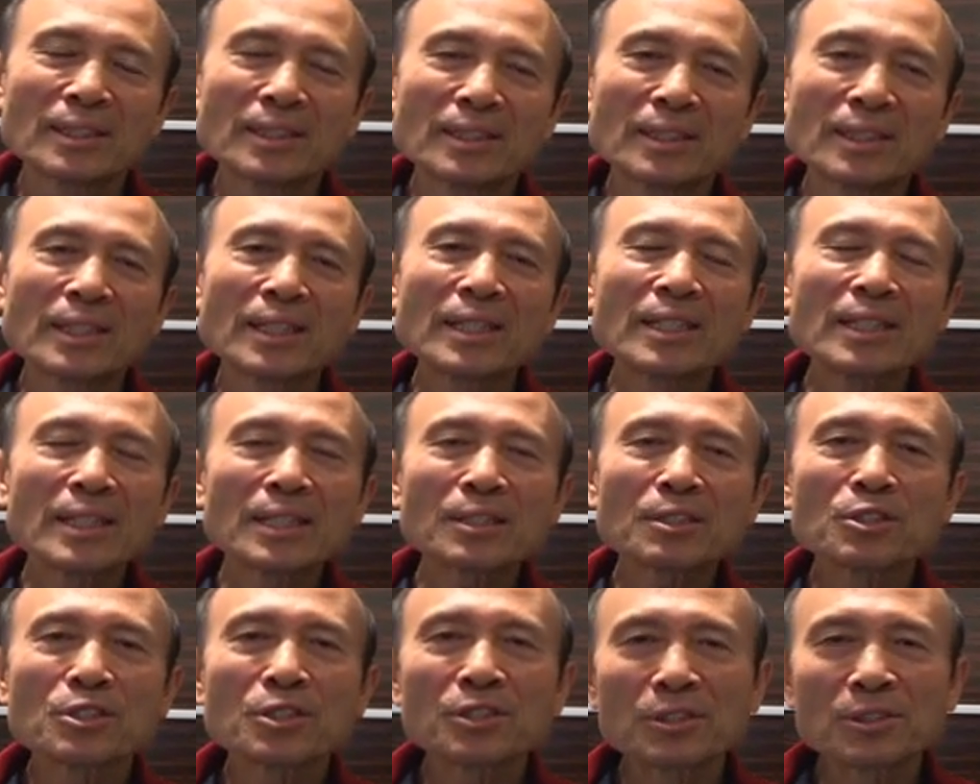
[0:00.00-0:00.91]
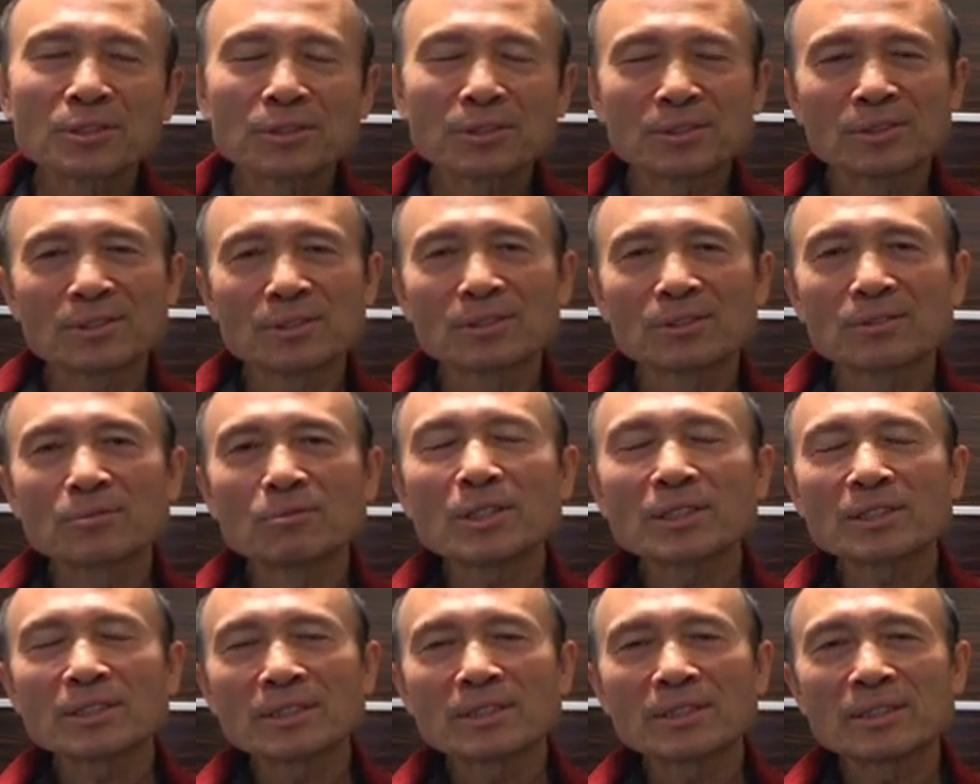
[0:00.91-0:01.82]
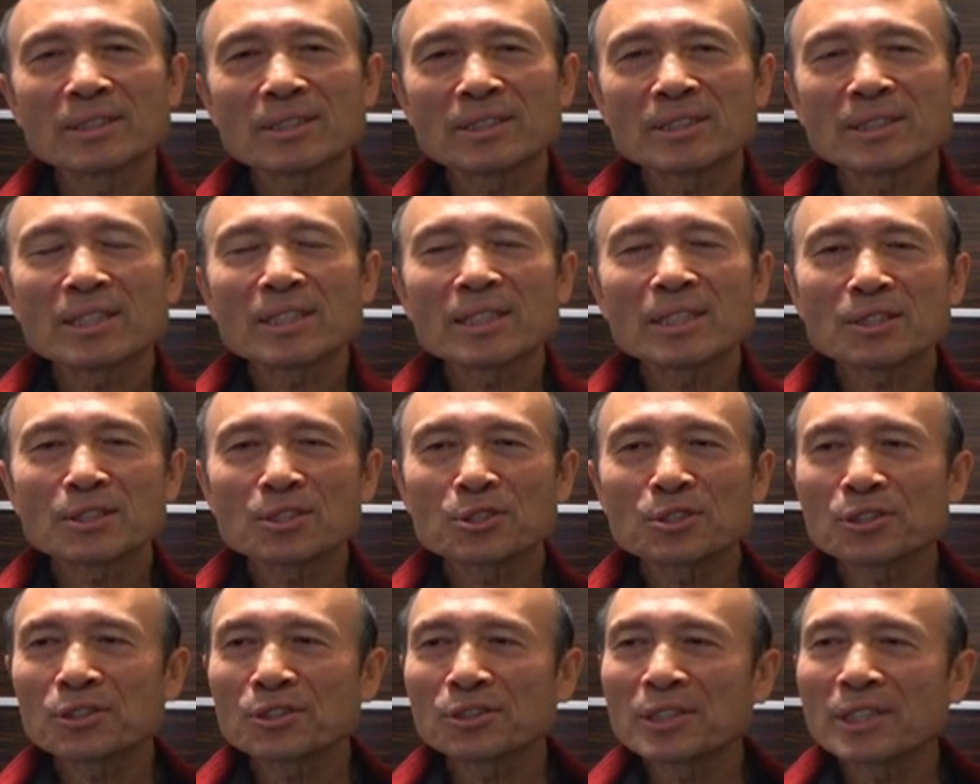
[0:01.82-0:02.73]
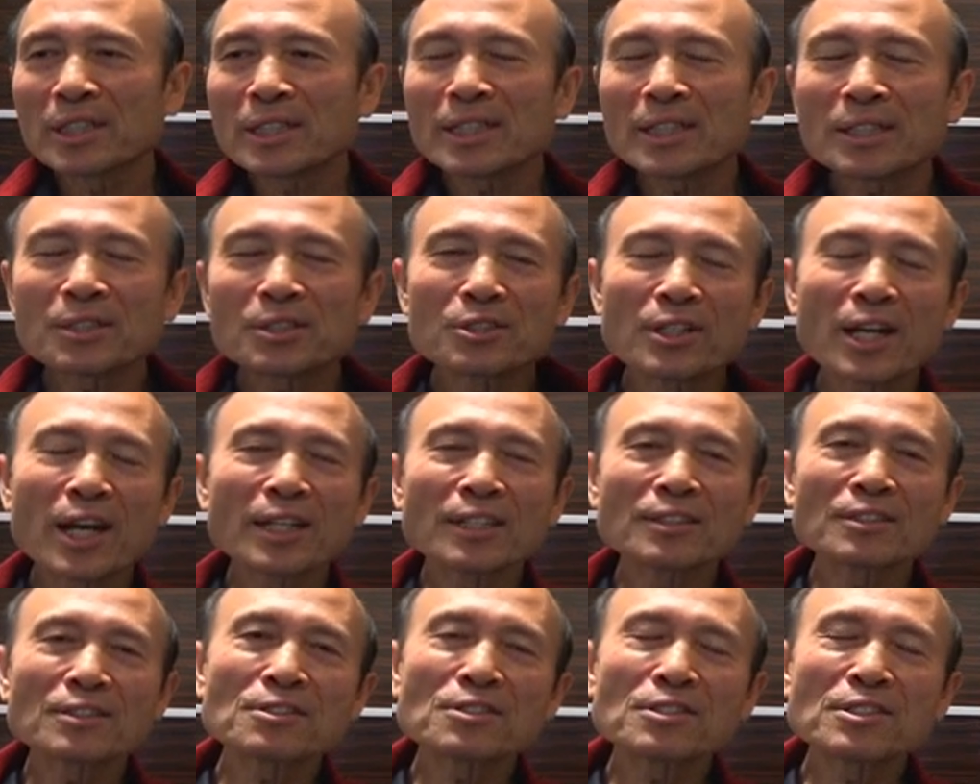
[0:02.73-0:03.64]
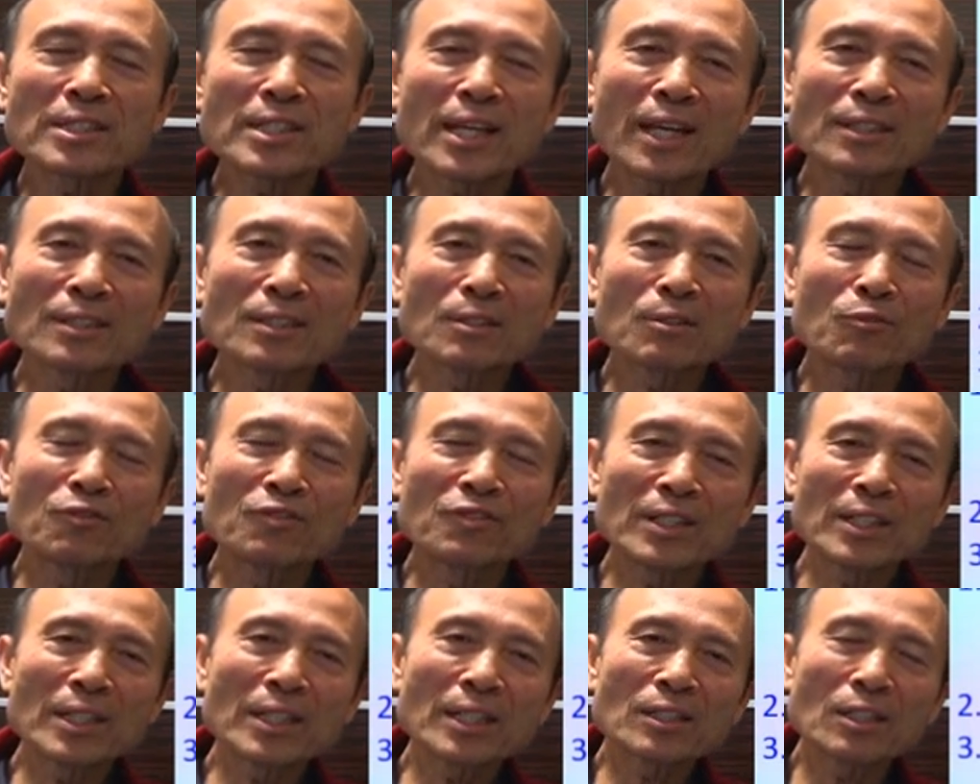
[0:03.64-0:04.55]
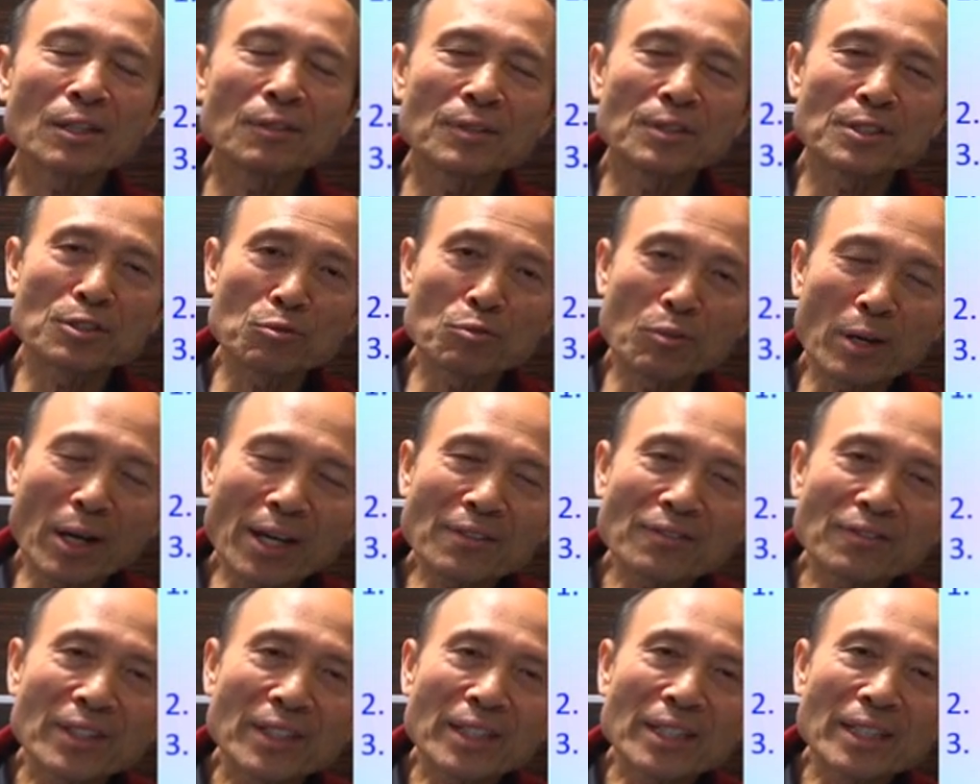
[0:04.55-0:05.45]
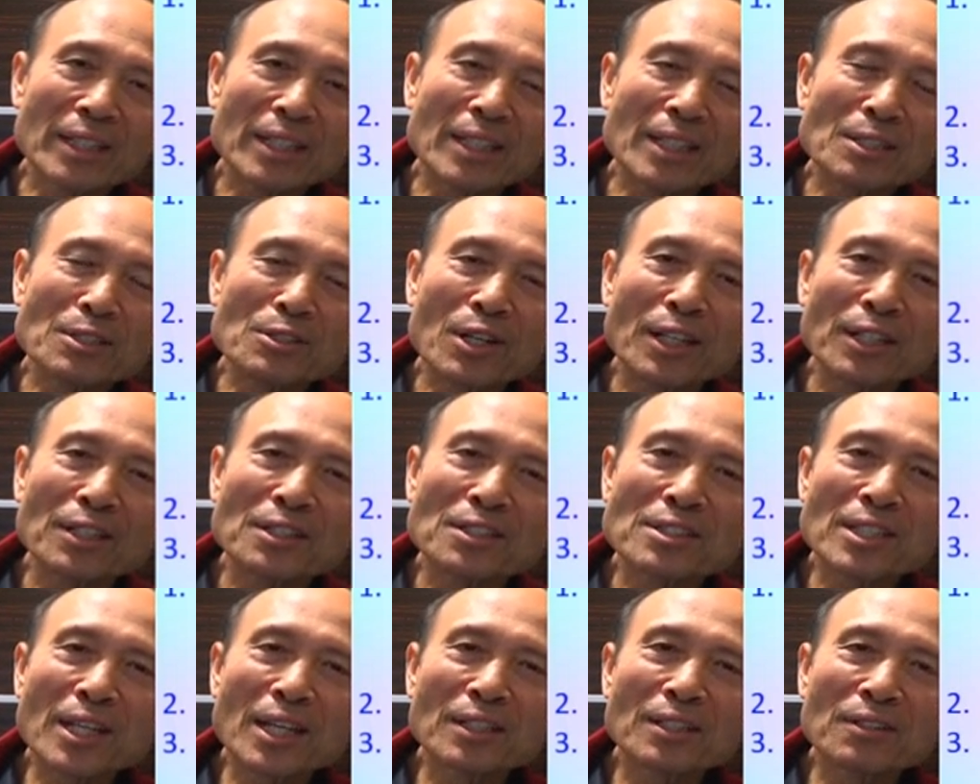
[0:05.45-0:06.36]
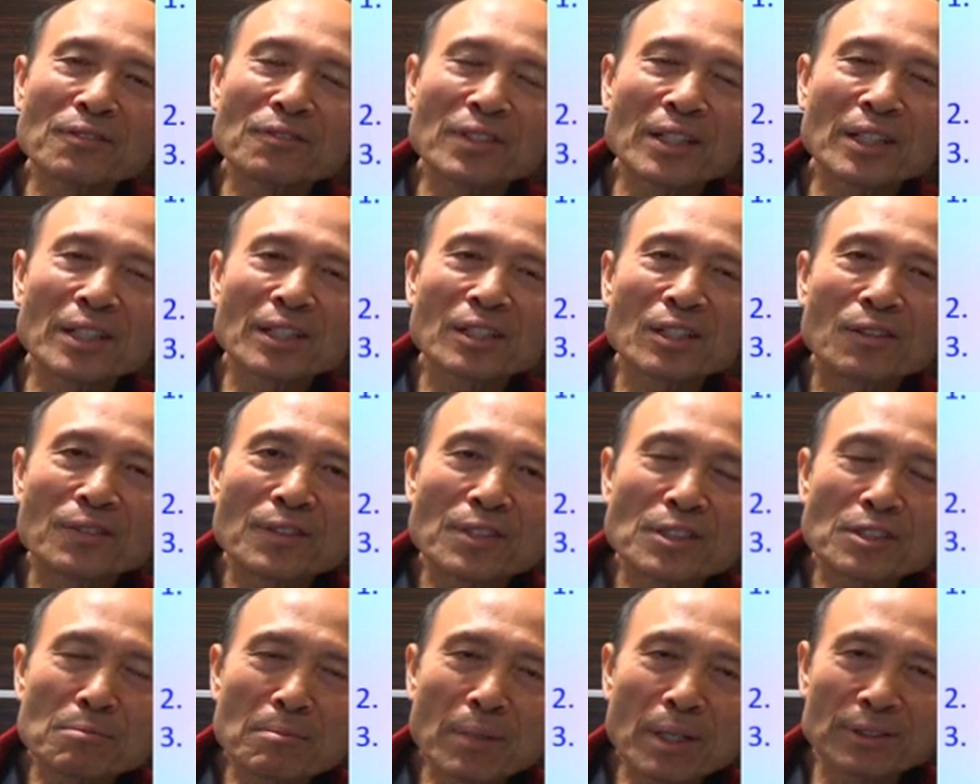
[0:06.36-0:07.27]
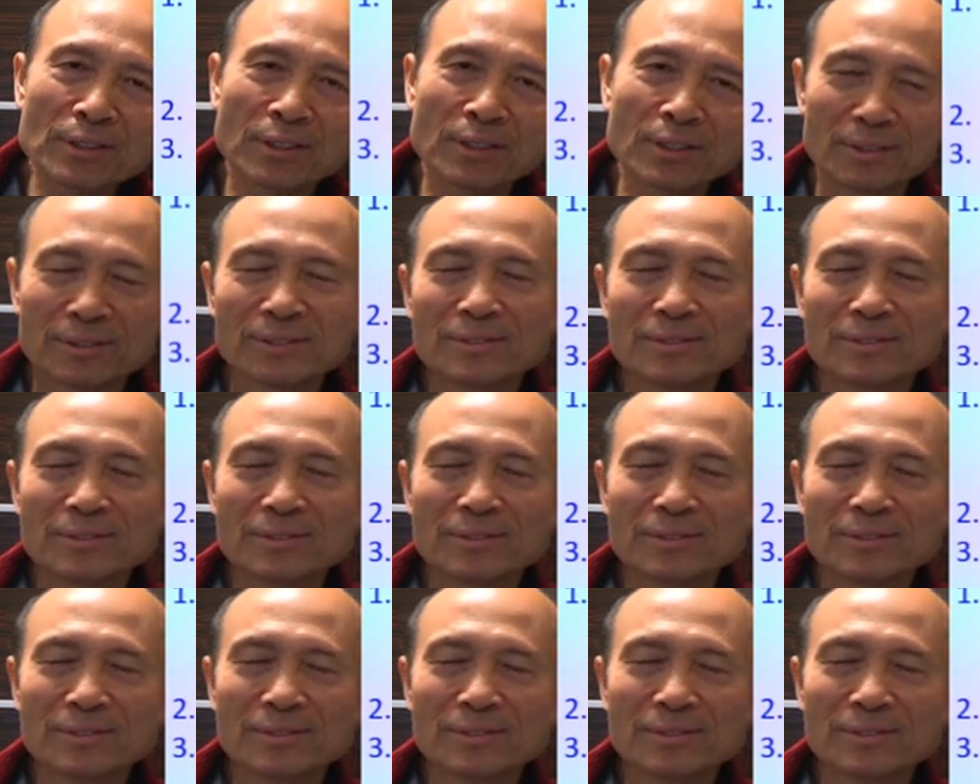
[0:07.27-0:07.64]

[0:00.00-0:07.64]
He need to, what does he need to do? He need to understand the feeling of his wife. He need to understand the feeling of his mother.